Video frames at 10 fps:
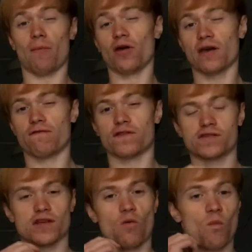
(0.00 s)
I'm looking
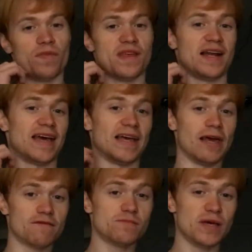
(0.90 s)
for something
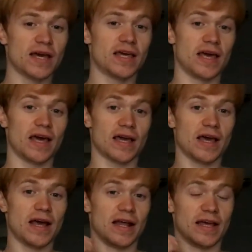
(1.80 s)
that gives me a
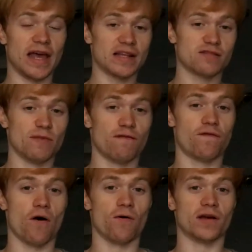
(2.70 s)
kick, that gets
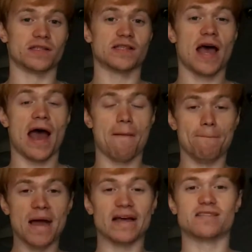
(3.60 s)
me focused,
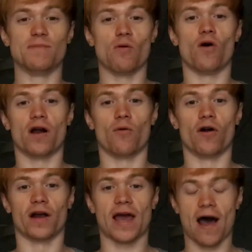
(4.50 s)
and makes me want
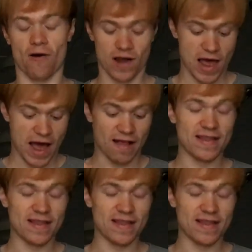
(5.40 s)
to work out.